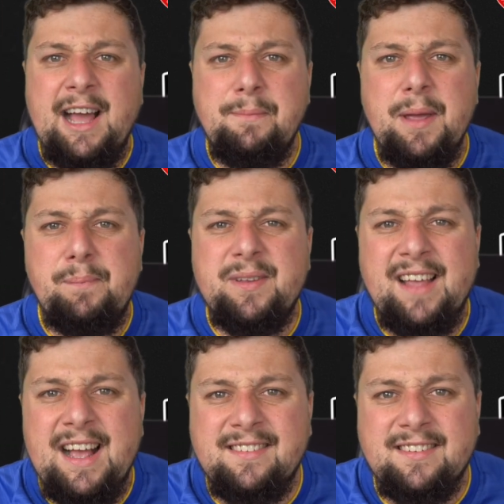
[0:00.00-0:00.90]
Add a bit of
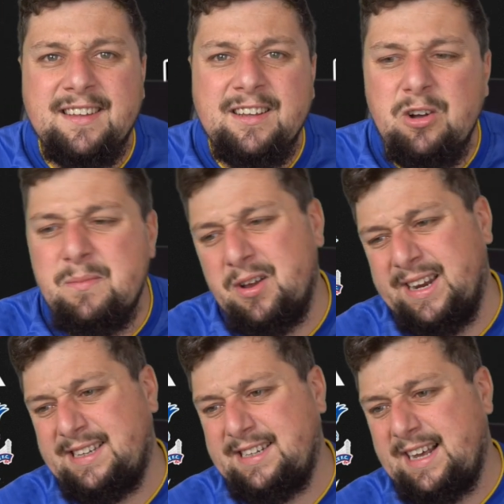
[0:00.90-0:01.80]
pizzazz. Come on,
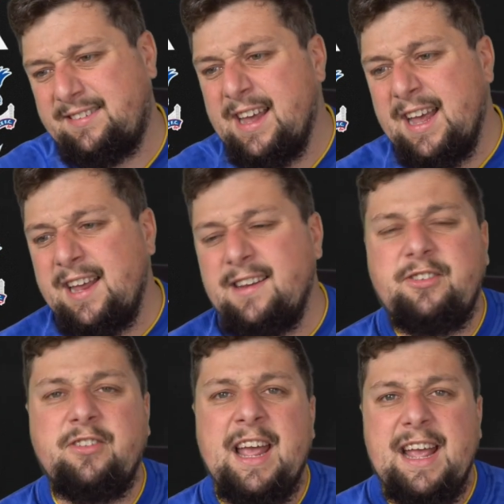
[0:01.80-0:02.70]
Adidas.
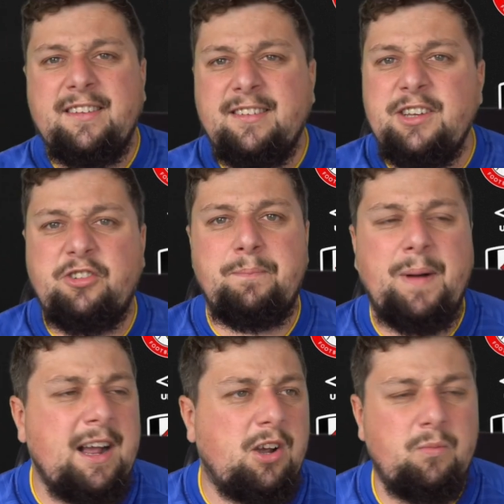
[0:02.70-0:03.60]
It's literally
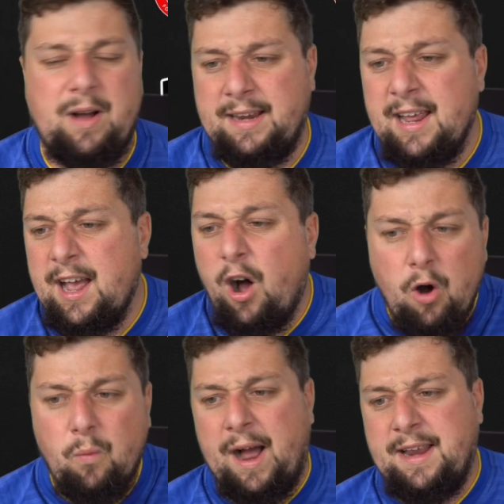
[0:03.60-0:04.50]
black and white.
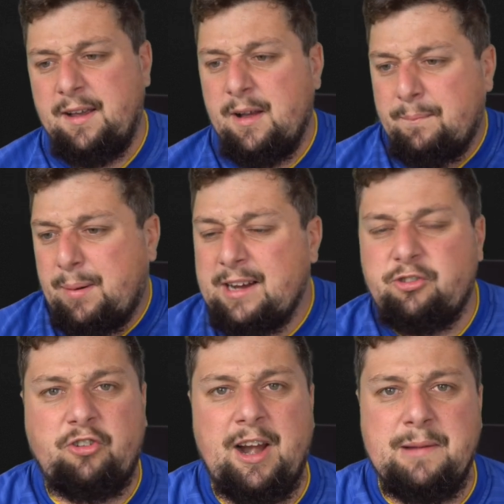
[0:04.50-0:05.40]
All white, black
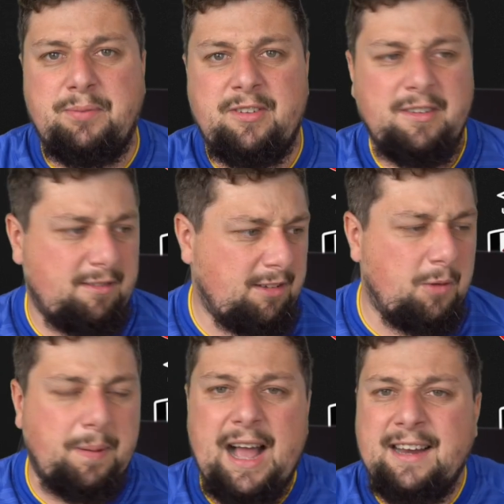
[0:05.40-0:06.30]
stripes,
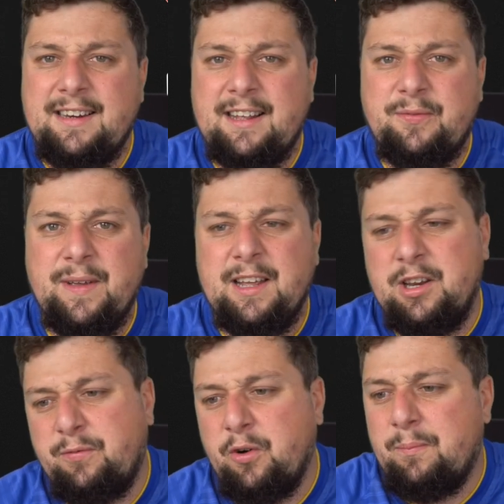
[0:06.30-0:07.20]
little Adidas thing, and
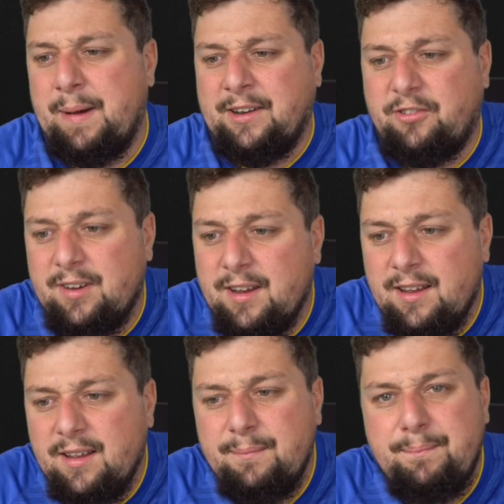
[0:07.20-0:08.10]
the Fulham badge.
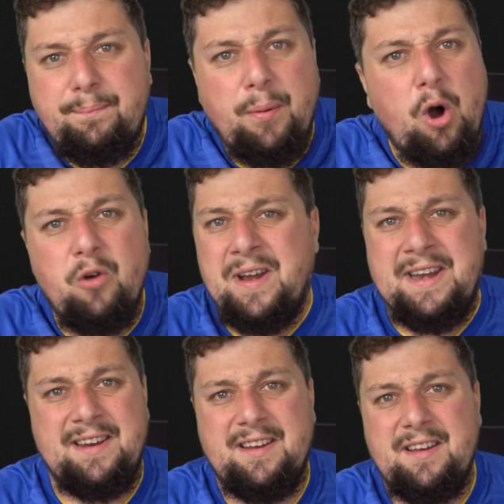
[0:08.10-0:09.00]

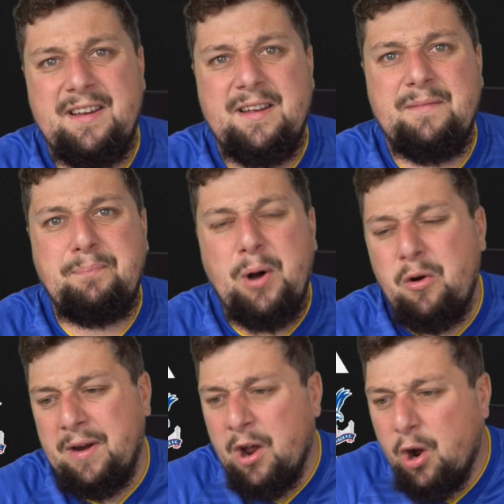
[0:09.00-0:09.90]
Boring.
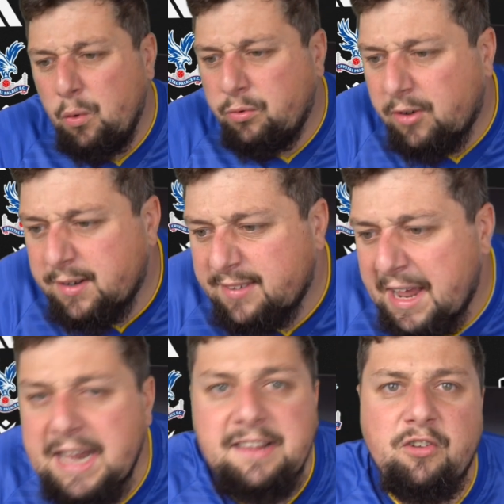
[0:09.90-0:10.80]
Oh, sorry, there's a
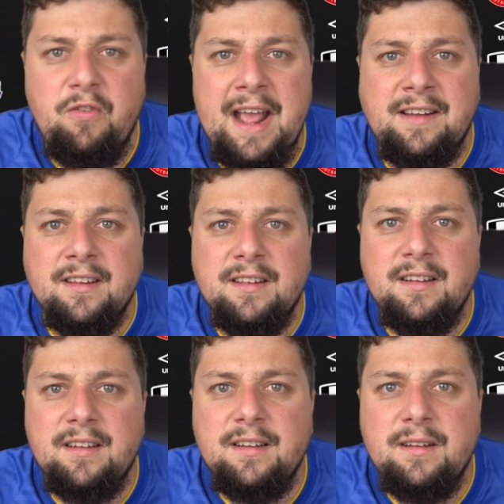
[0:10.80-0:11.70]
hint of red.
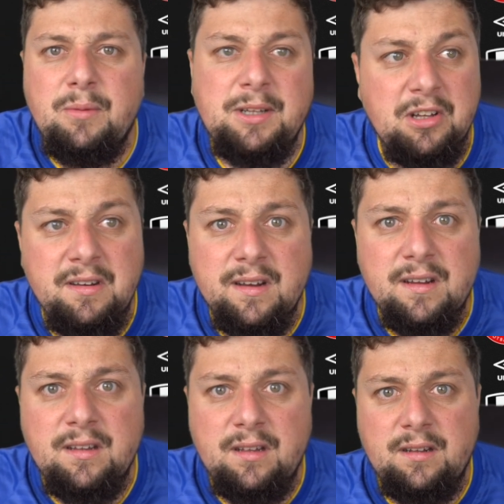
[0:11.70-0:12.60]
Well done.
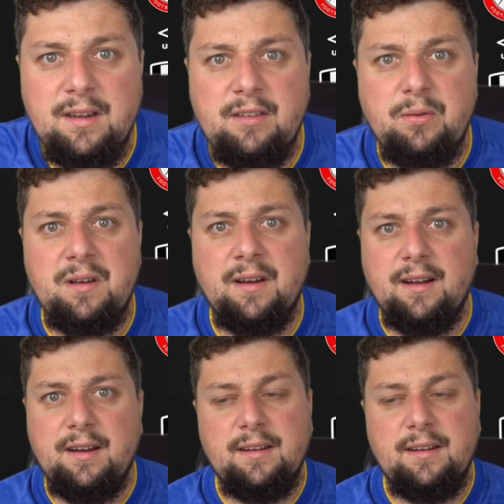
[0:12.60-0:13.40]
Nice one.